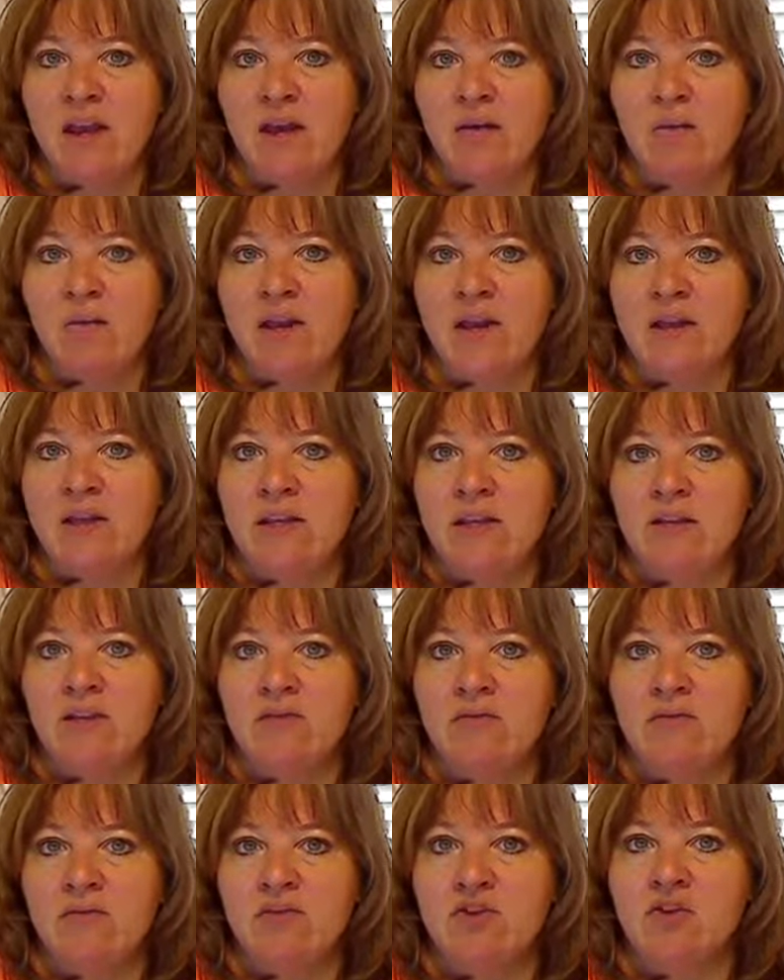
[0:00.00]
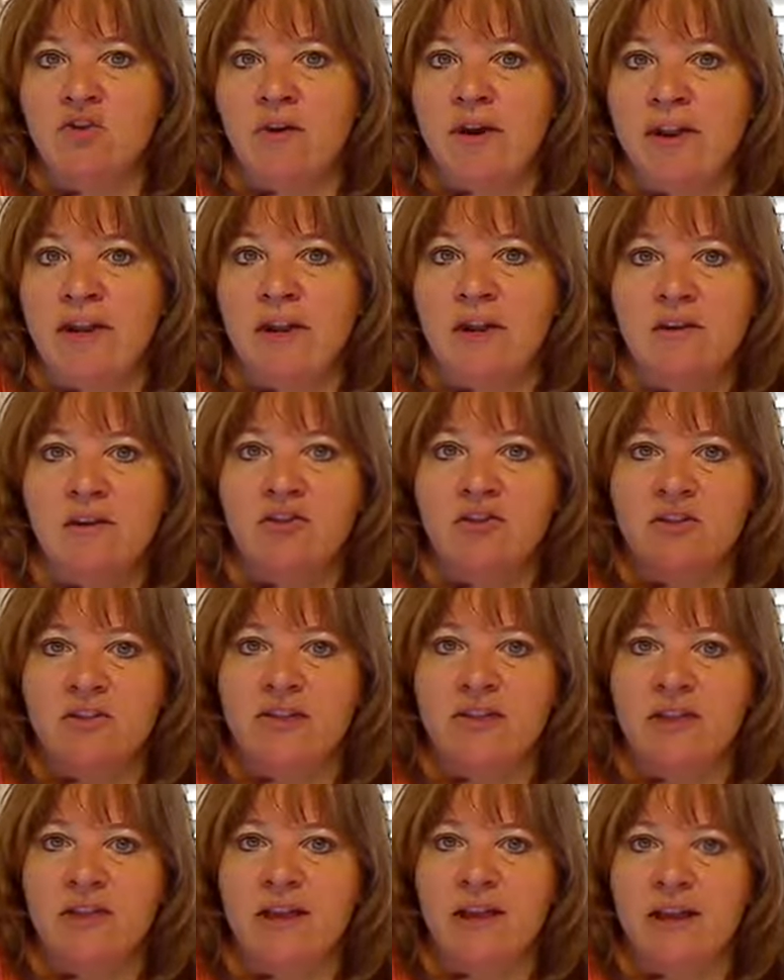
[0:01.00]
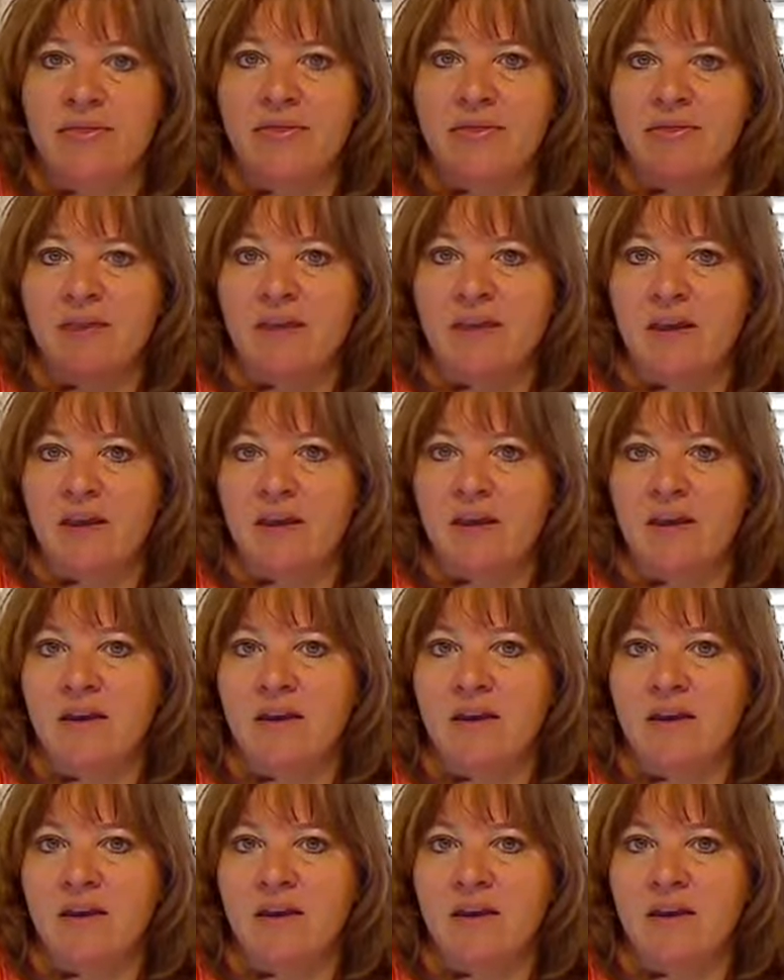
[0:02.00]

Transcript: When you join it, you just click on the link,